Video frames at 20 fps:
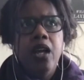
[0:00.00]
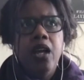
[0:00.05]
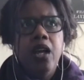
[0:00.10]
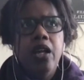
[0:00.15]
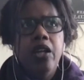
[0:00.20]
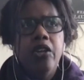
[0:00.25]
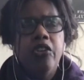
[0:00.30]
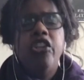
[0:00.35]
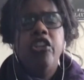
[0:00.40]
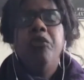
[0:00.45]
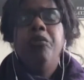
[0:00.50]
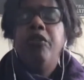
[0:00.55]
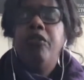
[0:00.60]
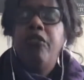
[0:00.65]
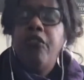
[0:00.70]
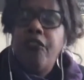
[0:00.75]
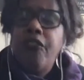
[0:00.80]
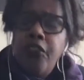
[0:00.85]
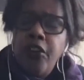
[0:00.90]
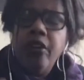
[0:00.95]
she would
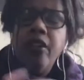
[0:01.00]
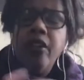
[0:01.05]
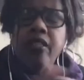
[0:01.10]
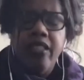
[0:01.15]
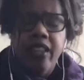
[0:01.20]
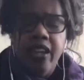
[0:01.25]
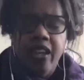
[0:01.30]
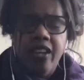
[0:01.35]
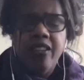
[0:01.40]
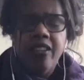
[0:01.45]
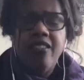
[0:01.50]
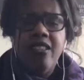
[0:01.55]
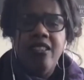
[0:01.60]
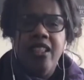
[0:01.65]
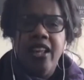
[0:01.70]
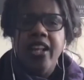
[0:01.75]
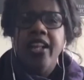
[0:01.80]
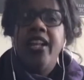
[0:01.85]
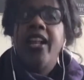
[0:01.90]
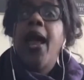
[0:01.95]
refer to things
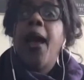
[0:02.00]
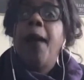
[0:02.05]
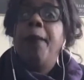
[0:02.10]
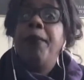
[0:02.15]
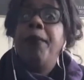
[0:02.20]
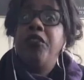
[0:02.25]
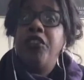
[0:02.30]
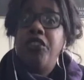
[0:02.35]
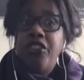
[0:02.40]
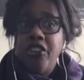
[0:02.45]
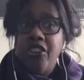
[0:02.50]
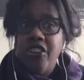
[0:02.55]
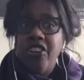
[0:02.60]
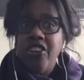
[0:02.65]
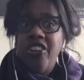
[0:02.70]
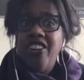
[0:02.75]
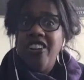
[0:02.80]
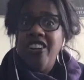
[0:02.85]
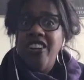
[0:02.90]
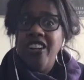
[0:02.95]
that had happened to
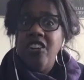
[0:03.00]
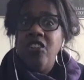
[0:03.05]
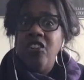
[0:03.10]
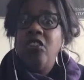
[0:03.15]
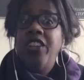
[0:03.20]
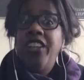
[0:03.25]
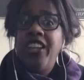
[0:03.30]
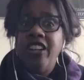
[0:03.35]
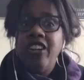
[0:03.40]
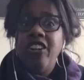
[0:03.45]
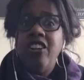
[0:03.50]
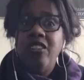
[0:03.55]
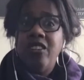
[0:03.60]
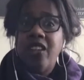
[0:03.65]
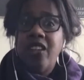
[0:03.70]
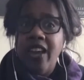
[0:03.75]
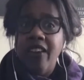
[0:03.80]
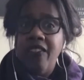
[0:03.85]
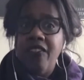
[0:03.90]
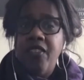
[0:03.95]
her early in her
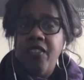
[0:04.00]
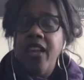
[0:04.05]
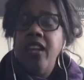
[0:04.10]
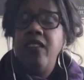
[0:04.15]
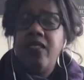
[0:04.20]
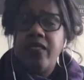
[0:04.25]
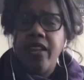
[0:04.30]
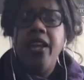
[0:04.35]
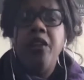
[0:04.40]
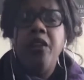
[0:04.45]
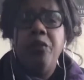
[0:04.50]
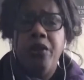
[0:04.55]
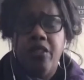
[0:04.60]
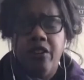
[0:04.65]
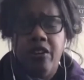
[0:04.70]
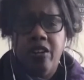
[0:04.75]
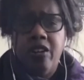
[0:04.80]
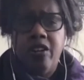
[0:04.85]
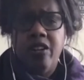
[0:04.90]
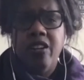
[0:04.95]
life. They stayed with
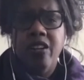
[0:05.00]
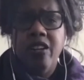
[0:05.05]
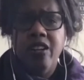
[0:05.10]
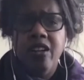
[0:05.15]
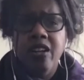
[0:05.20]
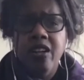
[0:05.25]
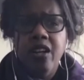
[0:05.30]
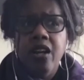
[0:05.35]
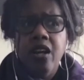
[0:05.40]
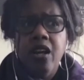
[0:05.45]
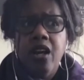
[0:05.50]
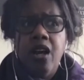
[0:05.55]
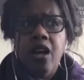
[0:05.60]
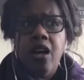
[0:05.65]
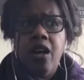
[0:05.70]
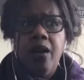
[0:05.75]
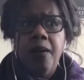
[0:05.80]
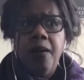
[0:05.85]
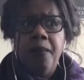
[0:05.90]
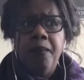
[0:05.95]
her.
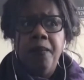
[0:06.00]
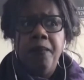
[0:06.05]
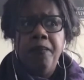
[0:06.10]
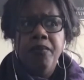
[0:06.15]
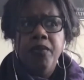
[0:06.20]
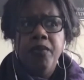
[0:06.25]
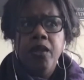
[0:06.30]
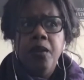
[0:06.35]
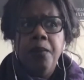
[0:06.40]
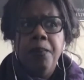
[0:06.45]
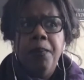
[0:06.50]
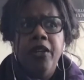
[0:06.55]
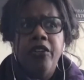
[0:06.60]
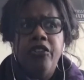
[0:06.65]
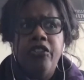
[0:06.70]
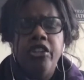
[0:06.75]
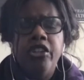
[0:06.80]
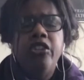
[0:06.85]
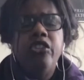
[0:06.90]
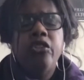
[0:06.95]
Mm-hmm. But
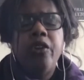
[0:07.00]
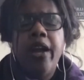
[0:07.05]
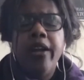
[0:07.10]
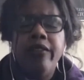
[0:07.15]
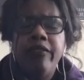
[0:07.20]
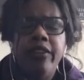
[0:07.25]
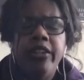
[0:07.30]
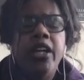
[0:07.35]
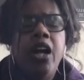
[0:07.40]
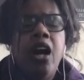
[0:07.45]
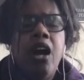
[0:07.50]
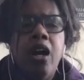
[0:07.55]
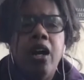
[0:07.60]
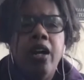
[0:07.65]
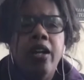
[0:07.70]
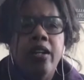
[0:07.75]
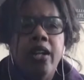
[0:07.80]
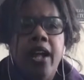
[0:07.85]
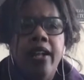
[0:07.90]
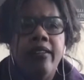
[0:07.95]
she tried very
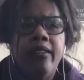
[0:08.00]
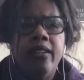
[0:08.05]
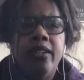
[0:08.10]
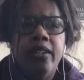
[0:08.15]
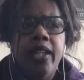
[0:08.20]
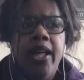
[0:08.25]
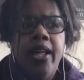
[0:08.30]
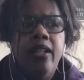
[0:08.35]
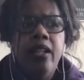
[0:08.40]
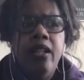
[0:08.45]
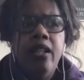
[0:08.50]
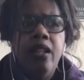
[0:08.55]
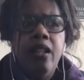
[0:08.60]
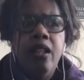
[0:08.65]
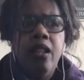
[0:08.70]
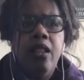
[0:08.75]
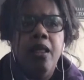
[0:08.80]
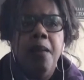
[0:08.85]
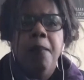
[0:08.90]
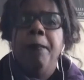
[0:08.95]
hard not to let
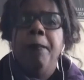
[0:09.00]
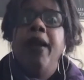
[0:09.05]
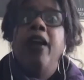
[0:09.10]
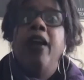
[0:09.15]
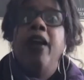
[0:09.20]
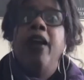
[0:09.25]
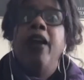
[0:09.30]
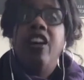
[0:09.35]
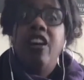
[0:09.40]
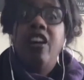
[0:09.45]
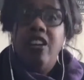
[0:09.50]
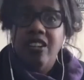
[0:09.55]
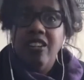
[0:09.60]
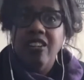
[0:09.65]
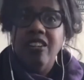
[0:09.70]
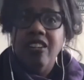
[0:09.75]
them bury her.